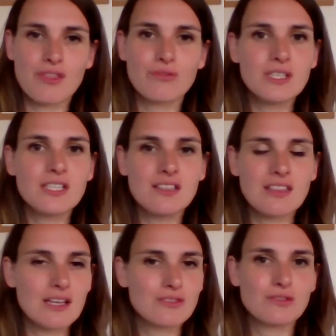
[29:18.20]

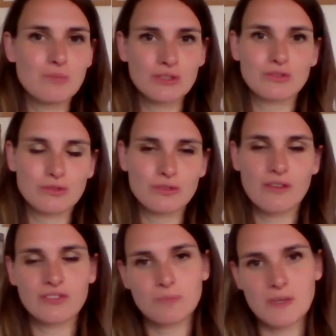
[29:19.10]
3,000 bottles
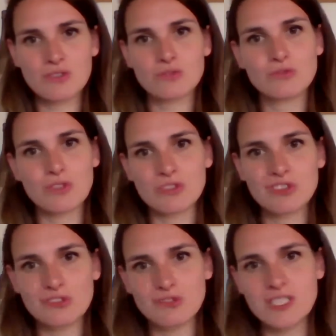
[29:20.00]
of special Grand
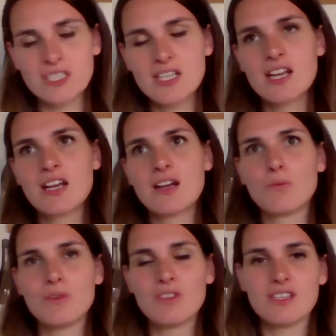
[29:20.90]
Cendré
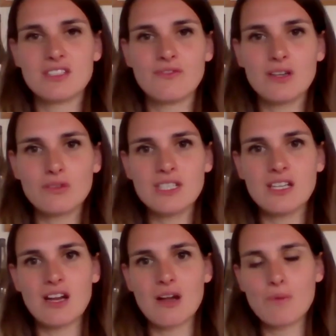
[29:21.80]
with this very
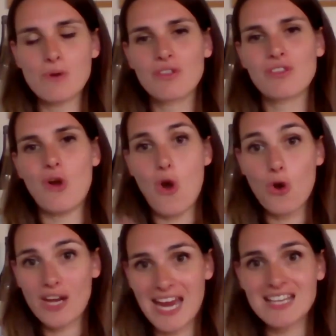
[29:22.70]
both
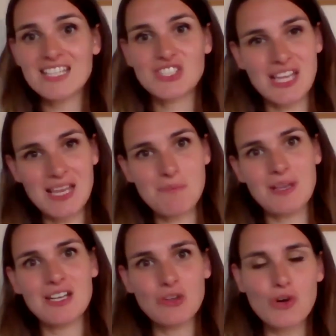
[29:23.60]
organic shape
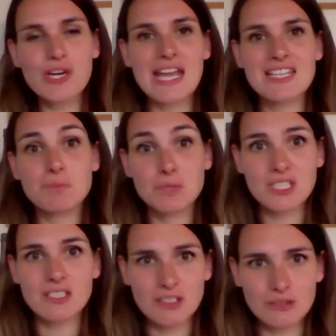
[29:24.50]
and organic
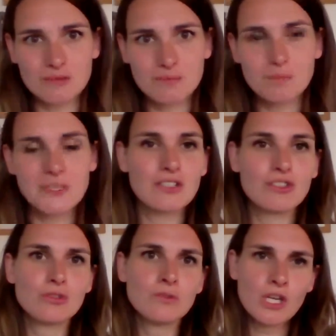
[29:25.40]
material,
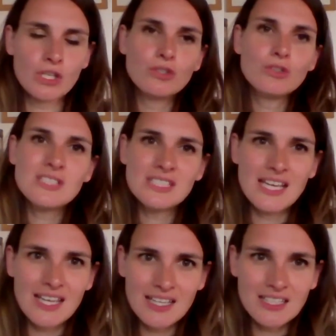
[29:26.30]
because you see
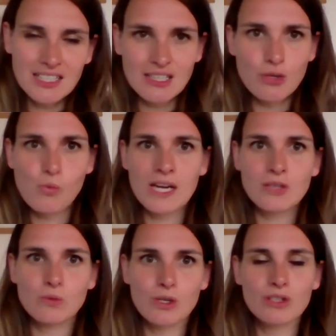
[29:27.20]
egg in the
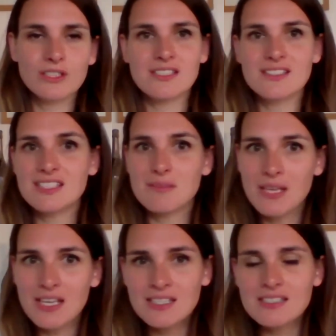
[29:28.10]
wine world in
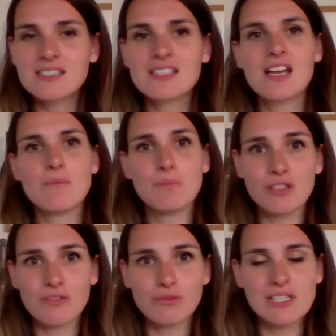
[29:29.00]
cement,
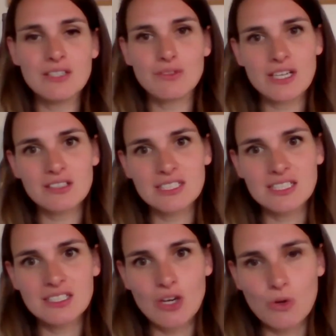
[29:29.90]
but really rarely
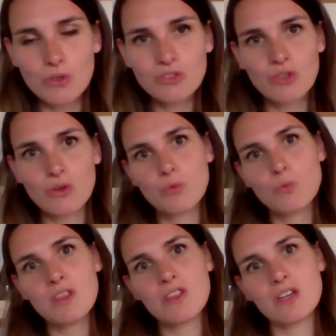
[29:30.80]
in oak. So
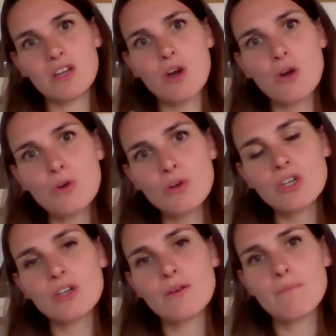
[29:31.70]
with the oak
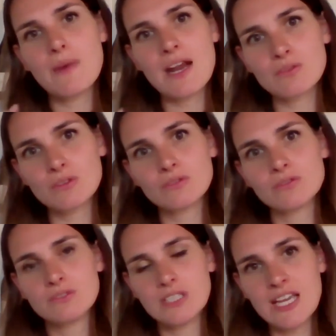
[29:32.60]
barrel,
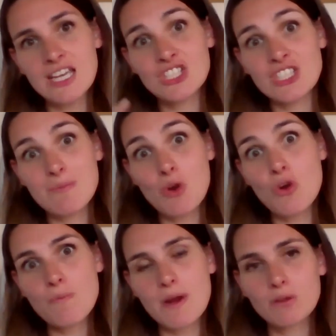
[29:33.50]
egg-shaped
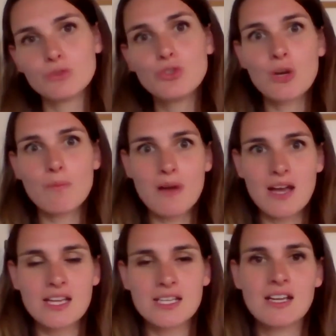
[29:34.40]
oak barrel, you
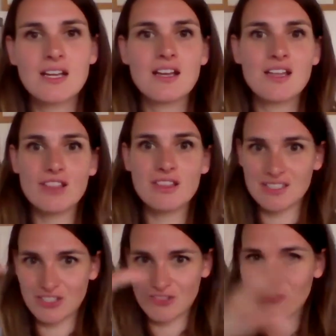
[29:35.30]
combine
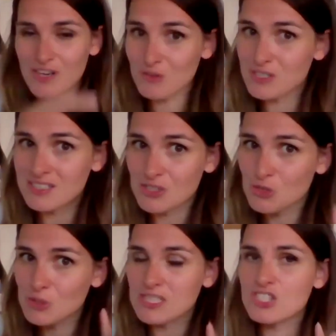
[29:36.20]
this very
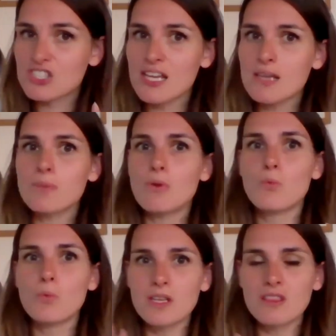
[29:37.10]
unique shape
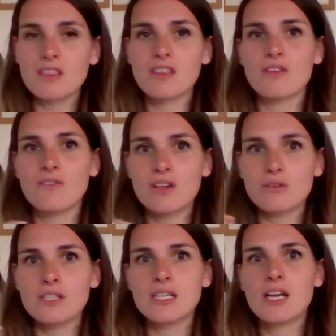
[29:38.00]
with the
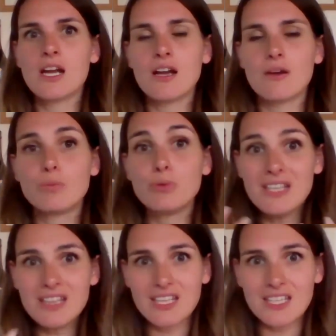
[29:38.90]
very
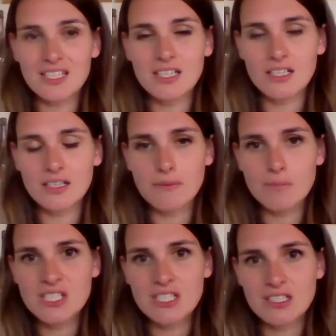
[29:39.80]
breathing
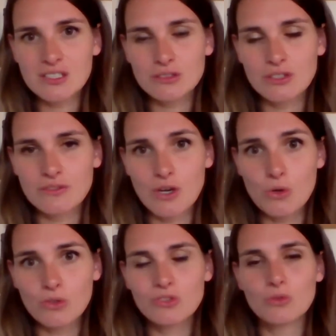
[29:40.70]
material of
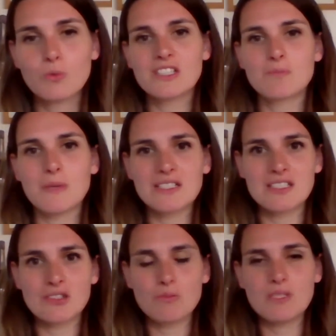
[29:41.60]
oak. So we expect
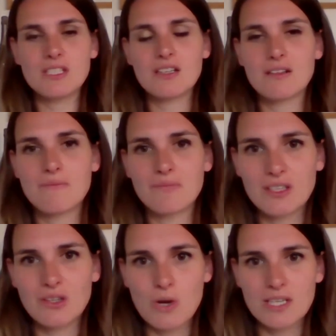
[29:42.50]
it to be
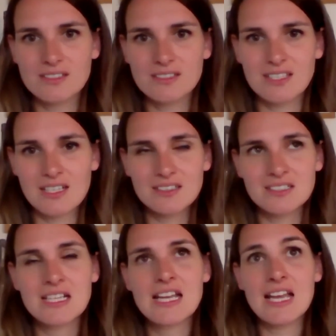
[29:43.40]
quite stellar.
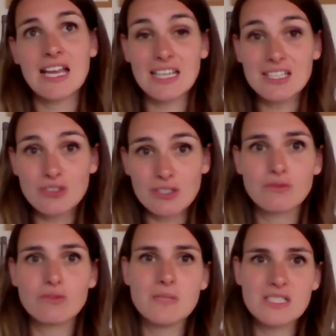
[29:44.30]
And actually,
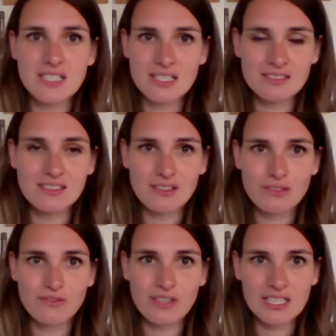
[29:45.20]
we've been tasting
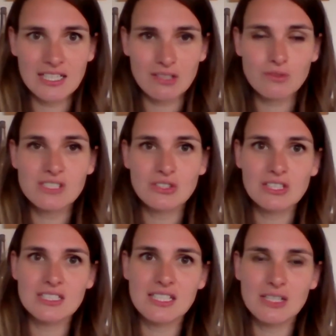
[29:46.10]
the Vin Clair
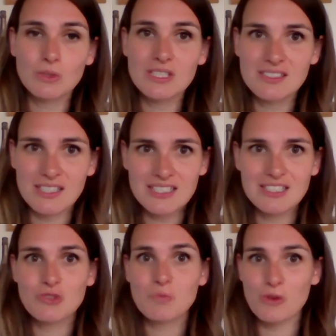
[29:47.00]
recently, and we
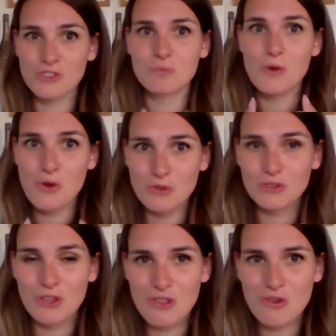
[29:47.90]
decided to postpone
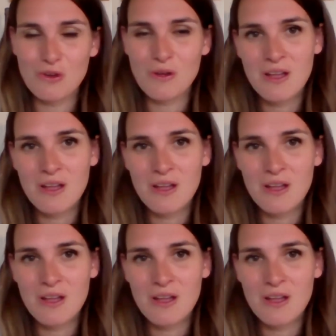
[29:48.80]
the